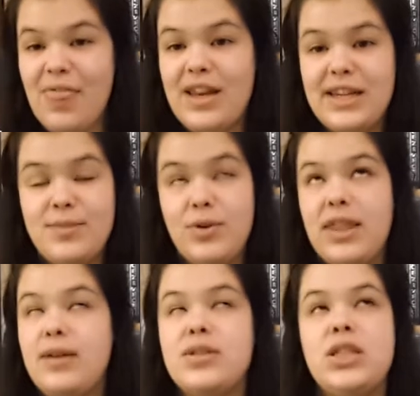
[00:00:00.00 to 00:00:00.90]
the next book
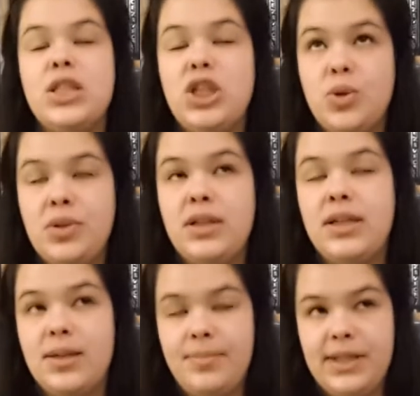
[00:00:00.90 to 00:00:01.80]
that I was totally
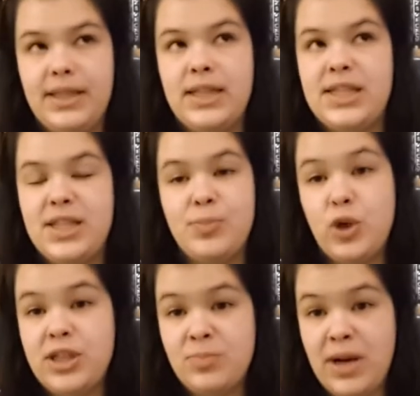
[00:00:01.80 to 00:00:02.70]
and completely
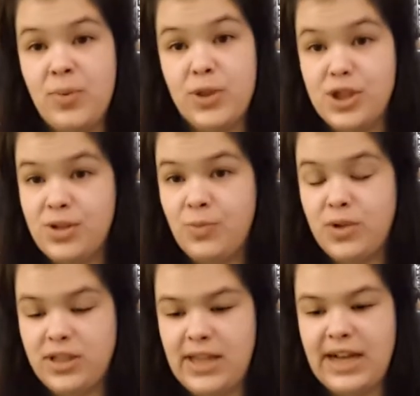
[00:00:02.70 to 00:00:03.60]
disappointed by
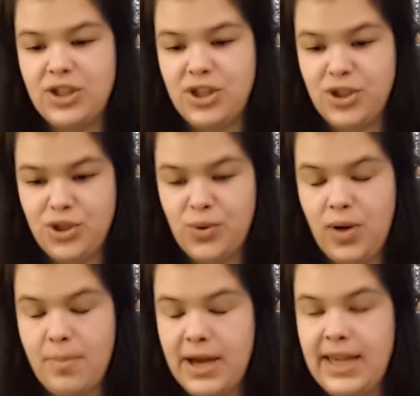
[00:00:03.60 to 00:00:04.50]
was actually
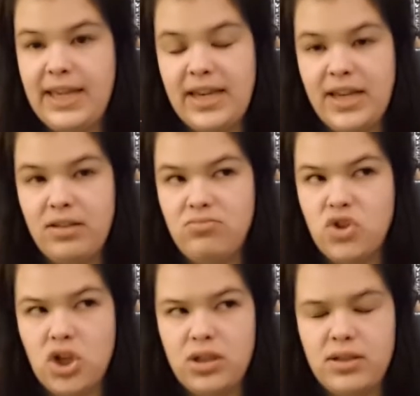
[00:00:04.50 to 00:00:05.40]
Ahsoka by E.K.
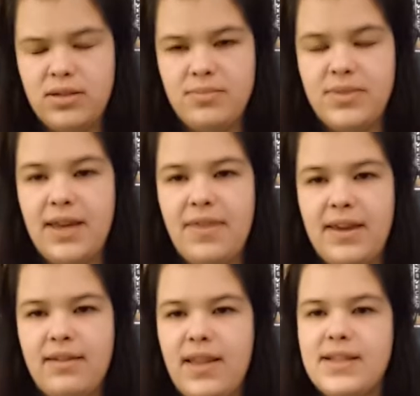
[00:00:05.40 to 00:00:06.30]
Johnston. I
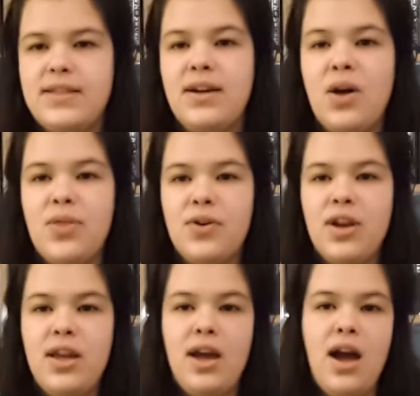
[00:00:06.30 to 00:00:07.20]
think that's the
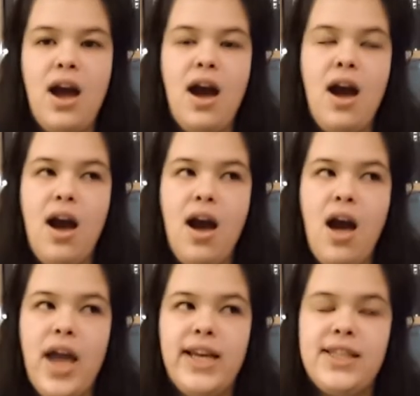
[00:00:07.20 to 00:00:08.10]
author.
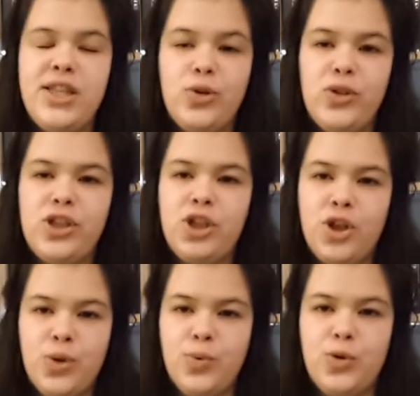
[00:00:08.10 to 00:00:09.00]
It's the only
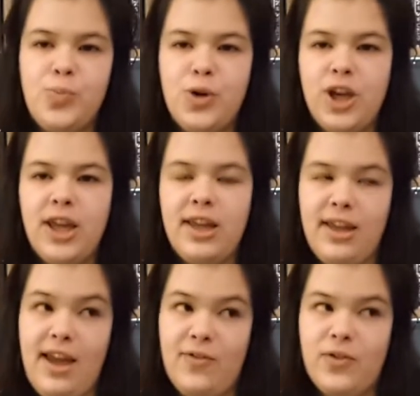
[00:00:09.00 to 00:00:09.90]
Star Wars book
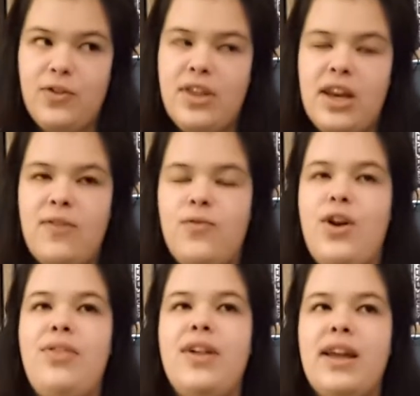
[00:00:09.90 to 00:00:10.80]
ever that I've
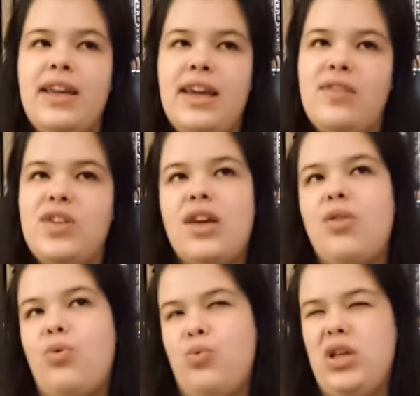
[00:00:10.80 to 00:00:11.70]
read that I gave
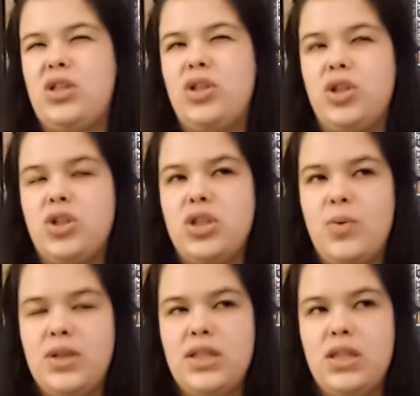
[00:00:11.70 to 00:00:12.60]
like three stars,
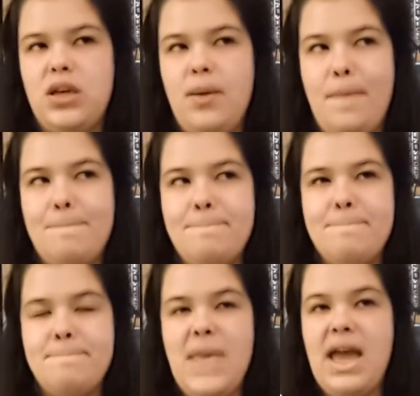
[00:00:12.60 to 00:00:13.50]
I want to say.
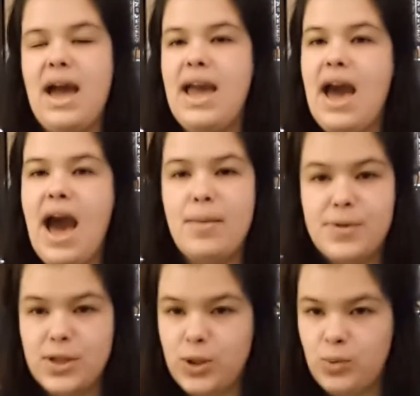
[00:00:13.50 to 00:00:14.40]
I
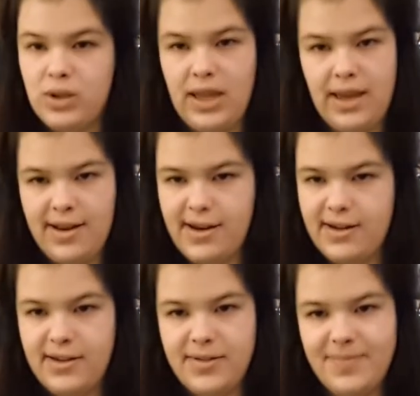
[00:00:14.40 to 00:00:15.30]
absolutely hated
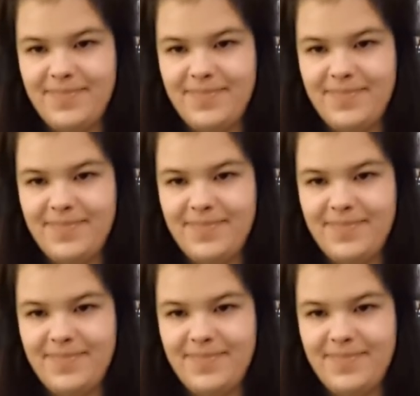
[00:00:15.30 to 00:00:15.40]
it.